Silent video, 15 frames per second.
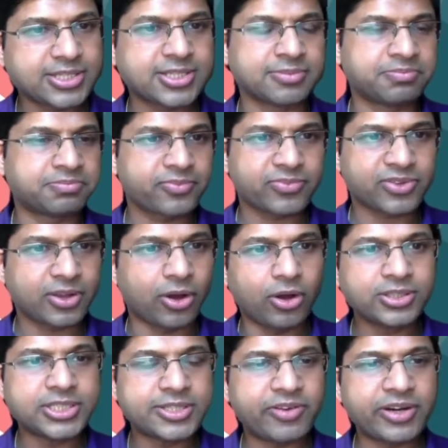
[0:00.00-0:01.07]
all different
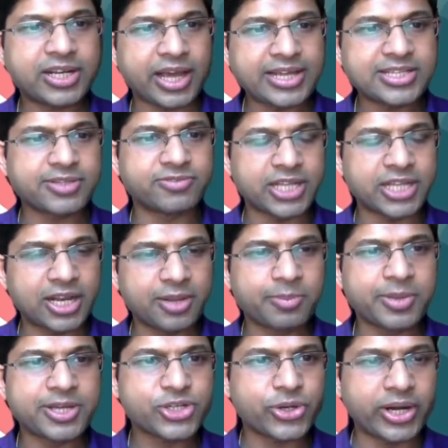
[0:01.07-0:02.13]
kinds of telemetry
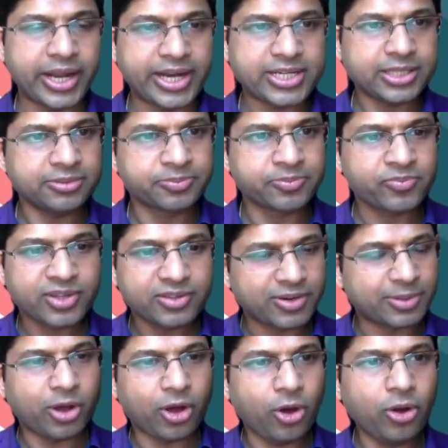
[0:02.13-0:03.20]
data from
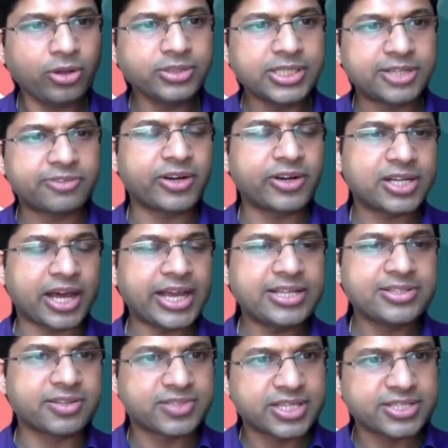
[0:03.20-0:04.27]
all the different kinds of
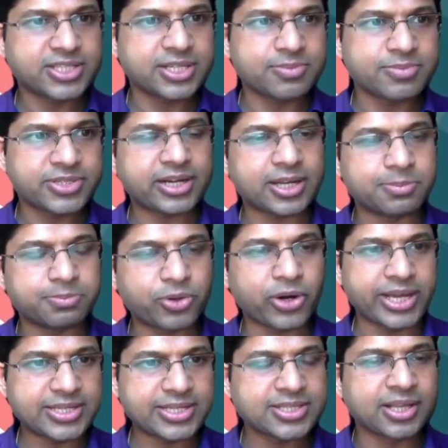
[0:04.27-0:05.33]
systems that
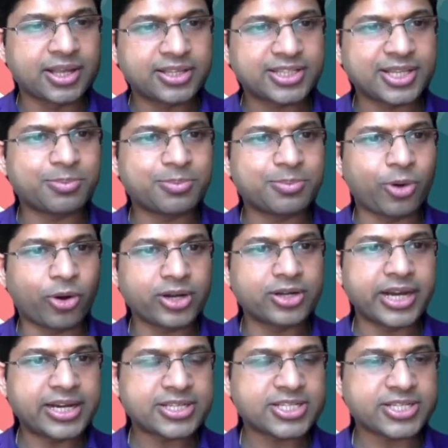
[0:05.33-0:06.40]
comprise the modern data
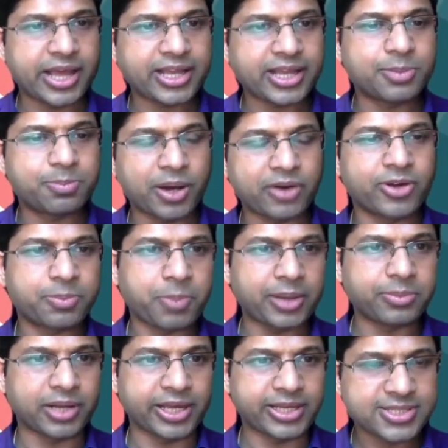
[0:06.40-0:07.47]
stack and power
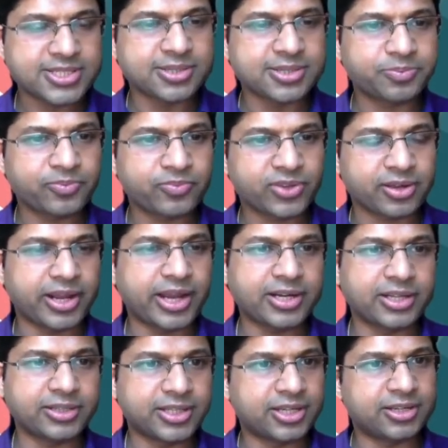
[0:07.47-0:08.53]
pipelines. Right? And
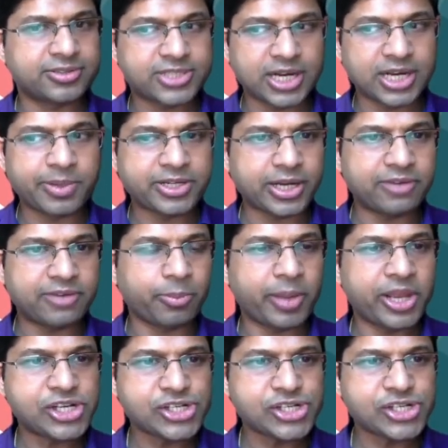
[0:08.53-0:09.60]
the telemetry
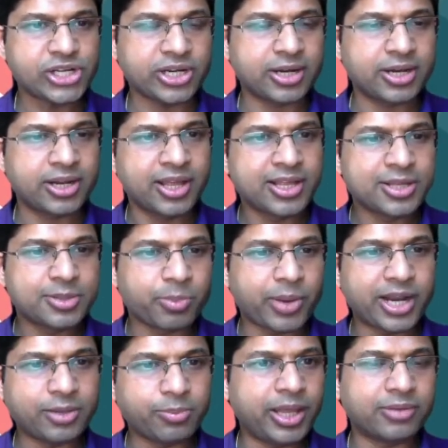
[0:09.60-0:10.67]
information might be
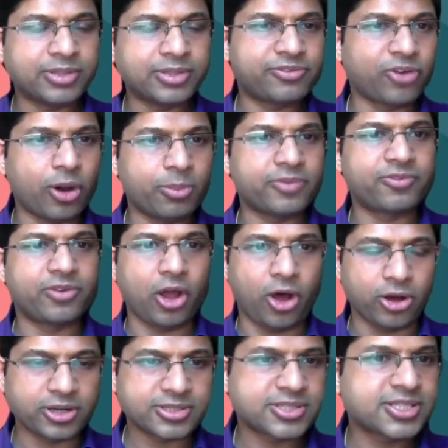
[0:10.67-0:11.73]
in the form of
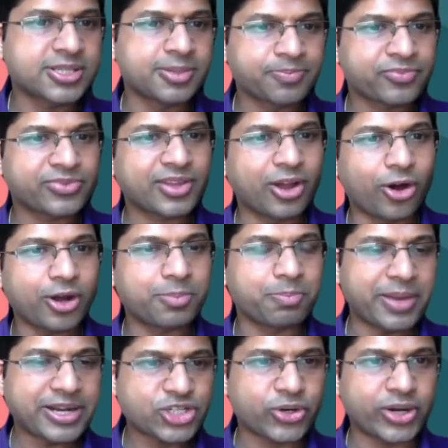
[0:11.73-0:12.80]
logs or
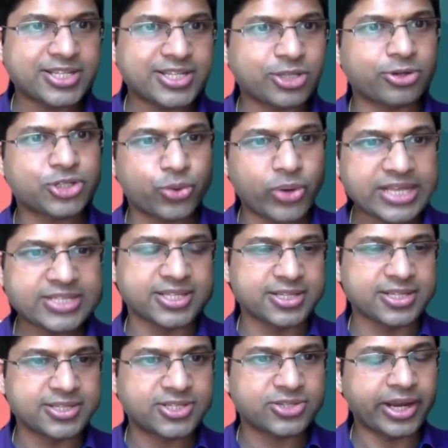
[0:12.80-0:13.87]
metrics or
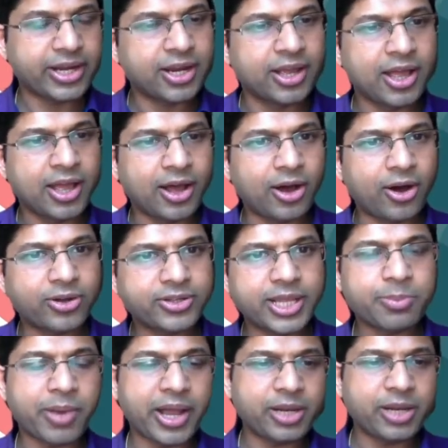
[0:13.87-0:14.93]
traces, right? Or they
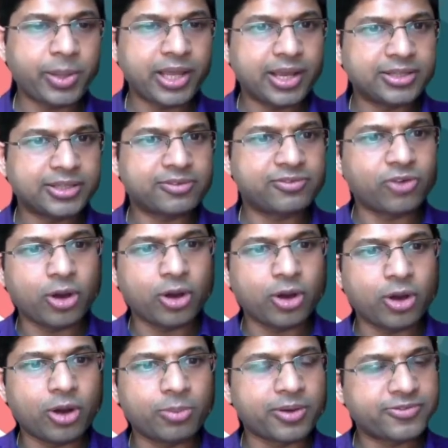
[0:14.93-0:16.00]
might be in the form of
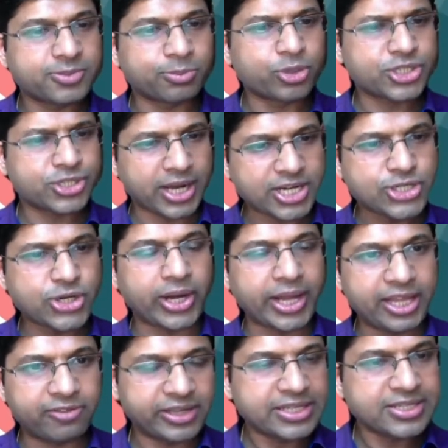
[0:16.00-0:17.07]
more structured
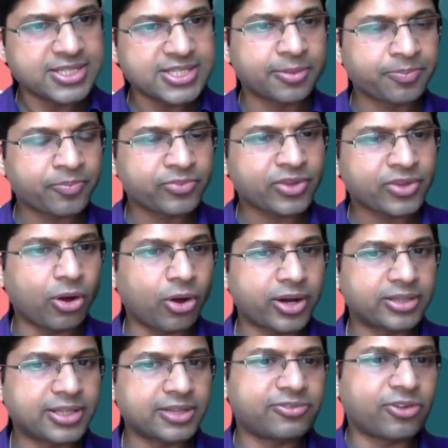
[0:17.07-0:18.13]
events or in the
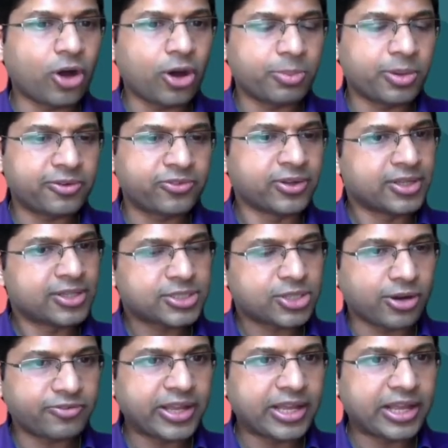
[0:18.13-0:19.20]
form of
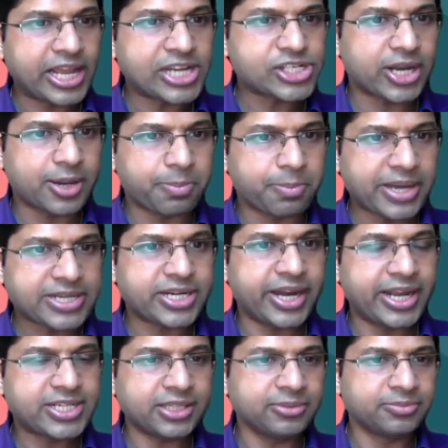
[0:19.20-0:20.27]
configuration and
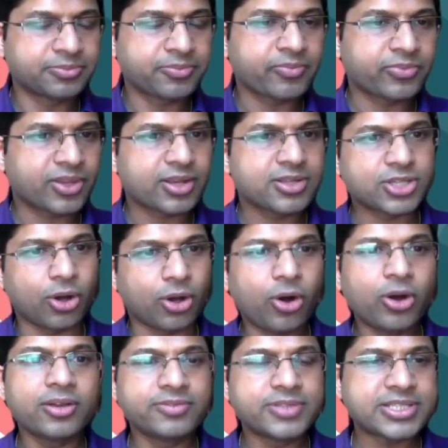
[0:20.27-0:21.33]
metadata. So all of
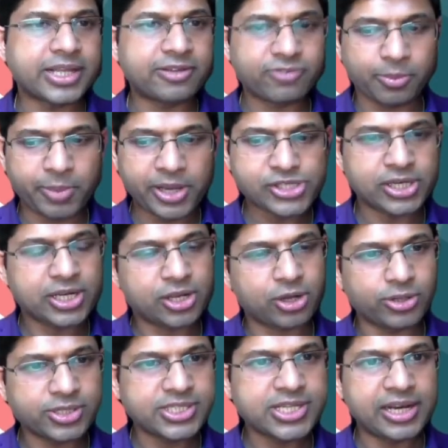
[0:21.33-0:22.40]
this information
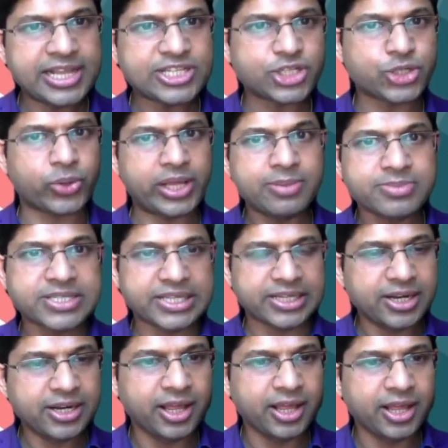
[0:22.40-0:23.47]
constantly streams in
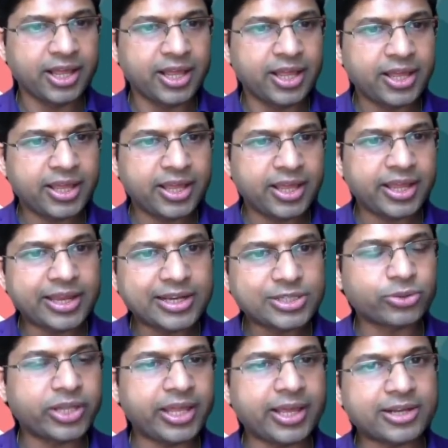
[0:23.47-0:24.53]
into the
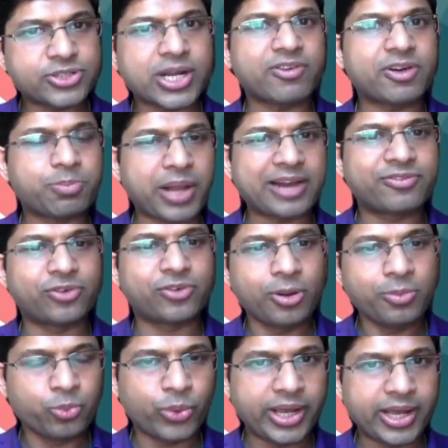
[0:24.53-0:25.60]
Unravel platform,
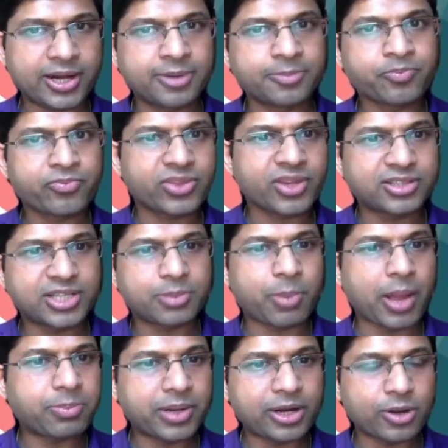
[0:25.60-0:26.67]
where the
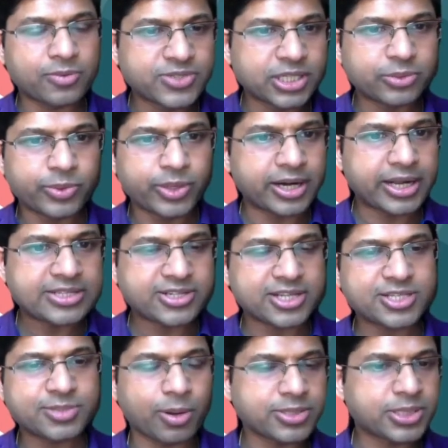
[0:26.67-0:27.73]
pipeline observer is
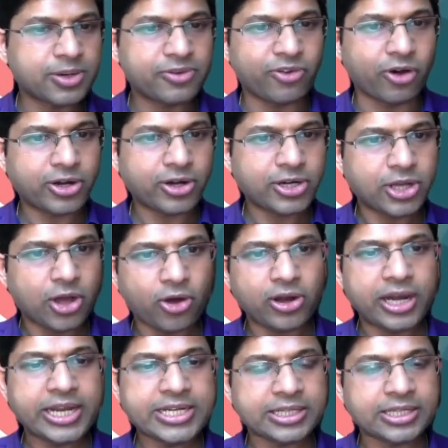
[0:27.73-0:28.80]
responsible for
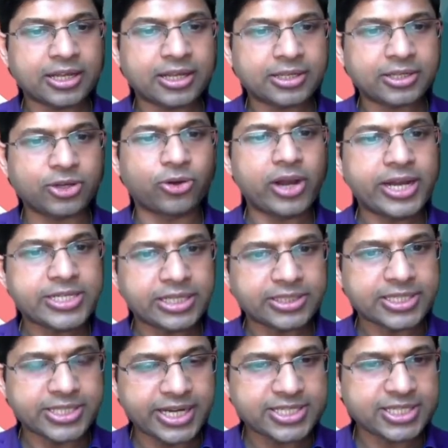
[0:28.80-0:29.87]
correlating the
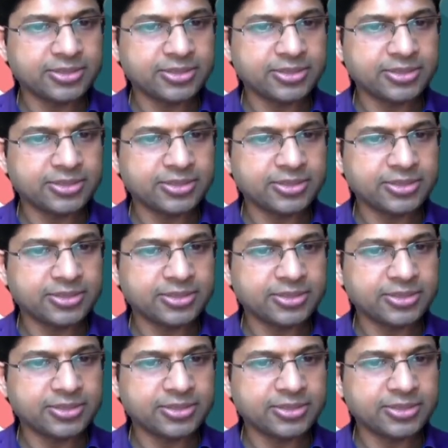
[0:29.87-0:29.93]
data